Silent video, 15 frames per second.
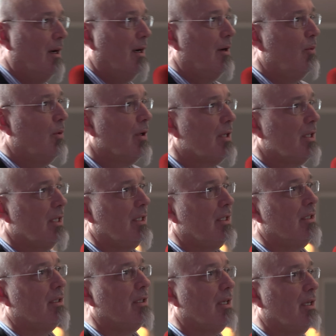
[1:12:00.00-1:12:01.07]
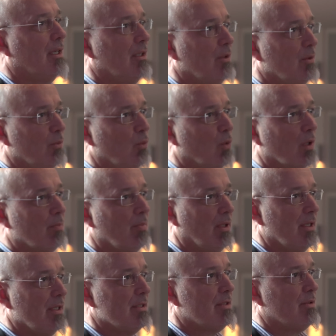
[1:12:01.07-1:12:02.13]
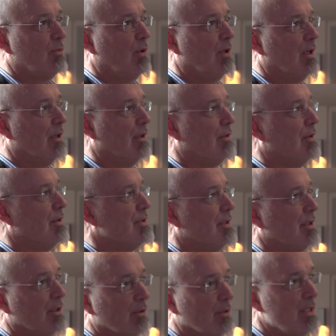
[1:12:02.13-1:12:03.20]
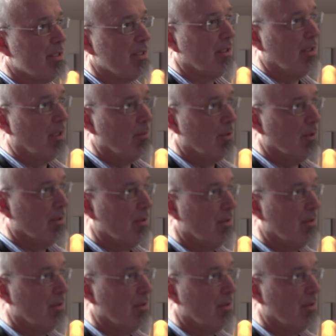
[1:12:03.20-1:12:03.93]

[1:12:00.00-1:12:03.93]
I work in a workplace where there's an increasing number